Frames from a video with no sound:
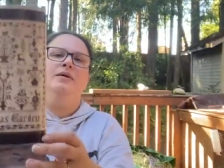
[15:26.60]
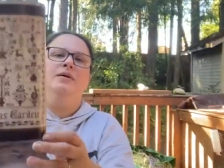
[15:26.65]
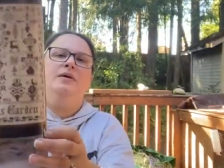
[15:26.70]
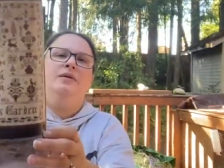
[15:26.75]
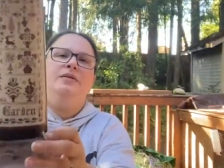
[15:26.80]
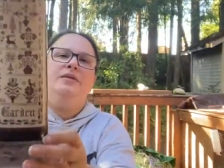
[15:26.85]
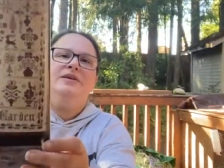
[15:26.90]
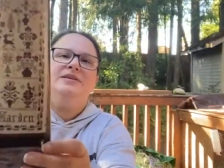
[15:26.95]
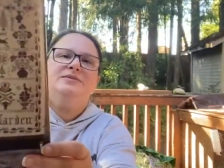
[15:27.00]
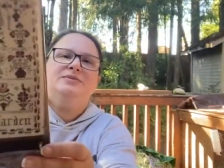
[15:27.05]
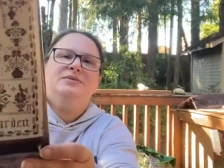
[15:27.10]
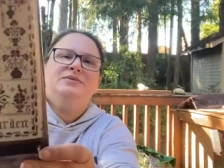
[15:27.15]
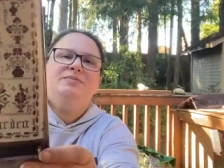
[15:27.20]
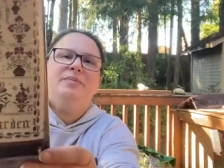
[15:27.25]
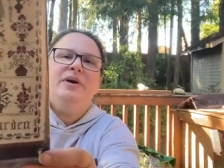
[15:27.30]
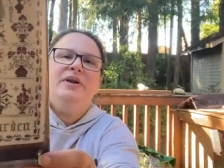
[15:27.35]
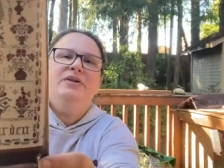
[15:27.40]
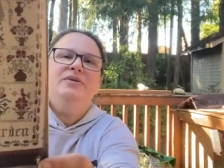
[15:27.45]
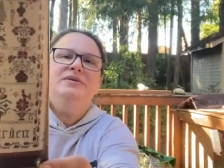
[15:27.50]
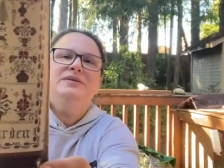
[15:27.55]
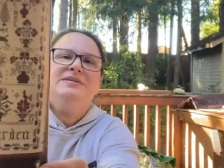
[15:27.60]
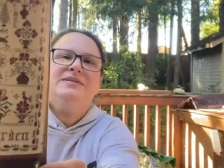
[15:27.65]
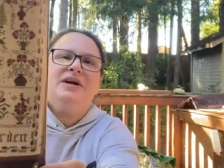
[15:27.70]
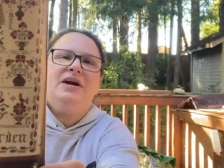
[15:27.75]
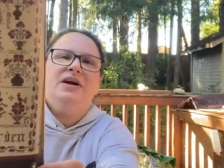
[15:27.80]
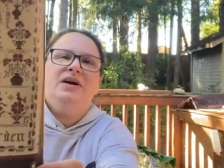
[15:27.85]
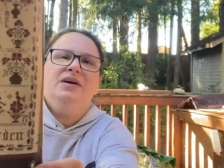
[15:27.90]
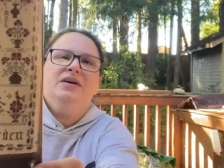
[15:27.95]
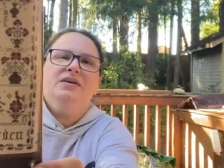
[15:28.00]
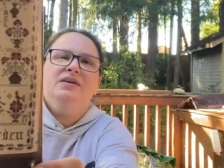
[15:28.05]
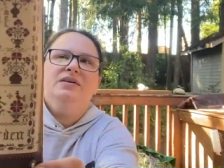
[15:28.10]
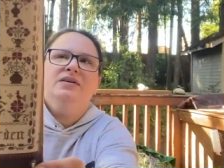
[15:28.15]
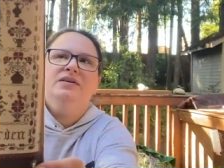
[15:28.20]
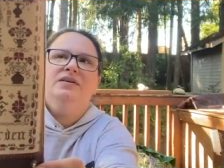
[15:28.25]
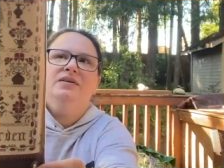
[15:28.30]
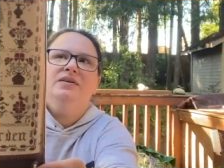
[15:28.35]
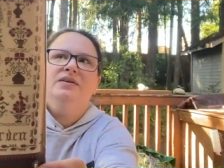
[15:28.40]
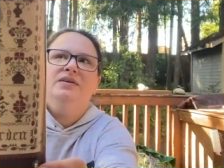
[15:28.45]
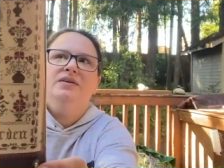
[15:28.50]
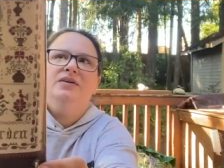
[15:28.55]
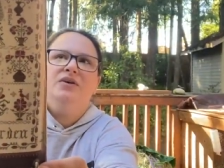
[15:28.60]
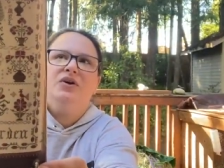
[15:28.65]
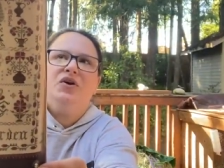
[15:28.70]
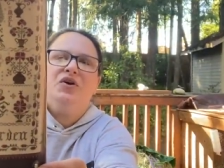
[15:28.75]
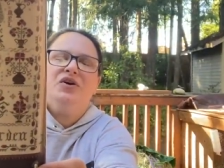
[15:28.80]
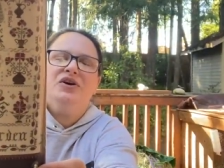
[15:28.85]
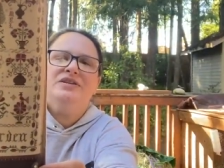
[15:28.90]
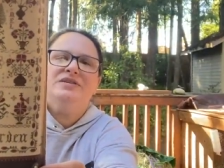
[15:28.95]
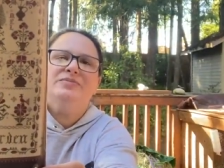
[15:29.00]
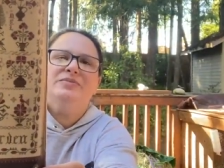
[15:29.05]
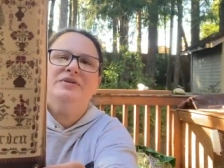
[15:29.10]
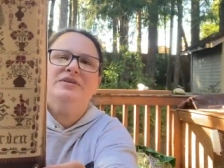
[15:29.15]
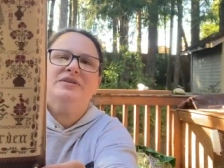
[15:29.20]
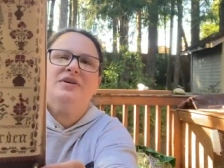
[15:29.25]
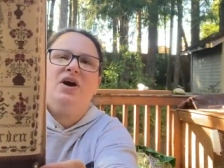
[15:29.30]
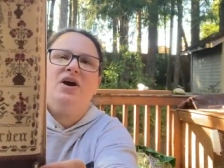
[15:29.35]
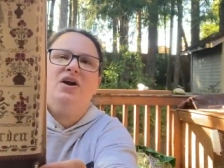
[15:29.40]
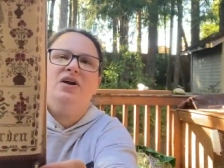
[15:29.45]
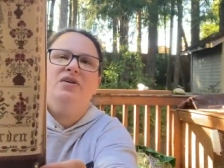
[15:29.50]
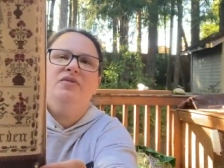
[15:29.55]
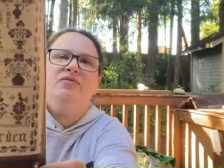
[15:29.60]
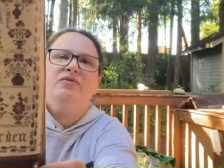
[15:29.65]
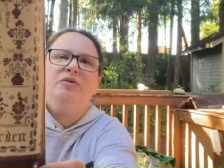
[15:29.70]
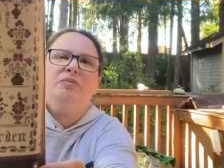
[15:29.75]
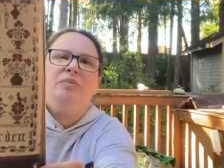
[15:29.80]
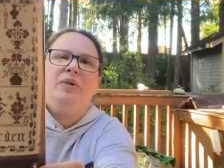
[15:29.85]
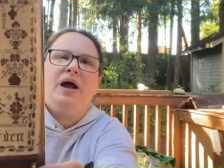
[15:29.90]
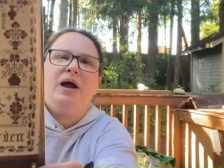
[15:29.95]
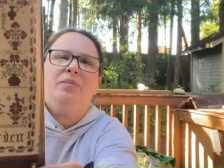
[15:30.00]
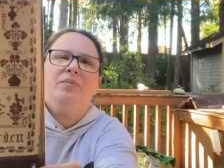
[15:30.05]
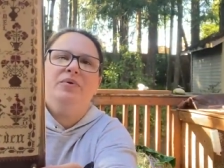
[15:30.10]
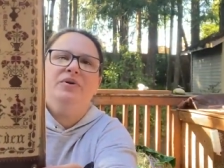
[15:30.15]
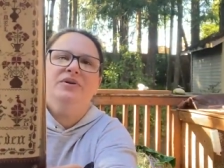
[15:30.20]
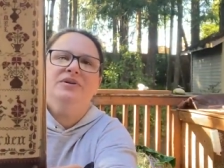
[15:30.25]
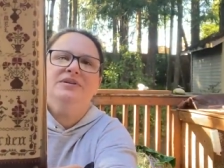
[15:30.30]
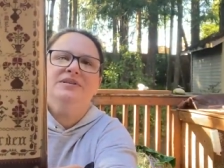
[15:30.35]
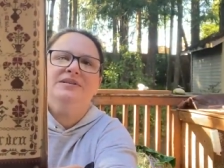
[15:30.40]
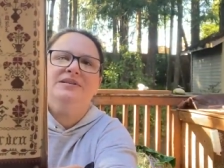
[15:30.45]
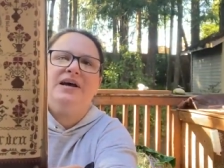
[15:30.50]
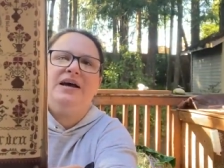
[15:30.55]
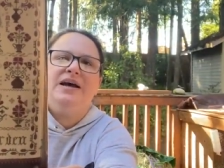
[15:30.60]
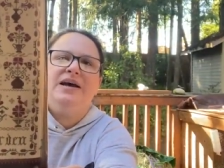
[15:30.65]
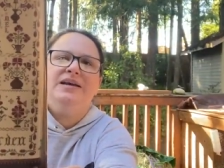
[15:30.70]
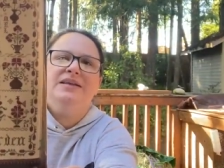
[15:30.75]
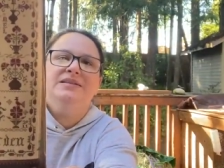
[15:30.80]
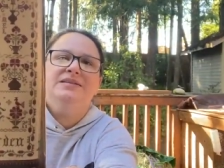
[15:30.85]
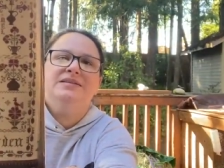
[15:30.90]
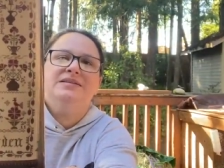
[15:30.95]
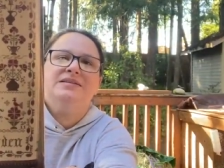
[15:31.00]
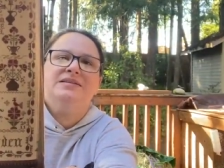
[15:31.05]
This was my new start, Christmas Garden for Blackbird Designs.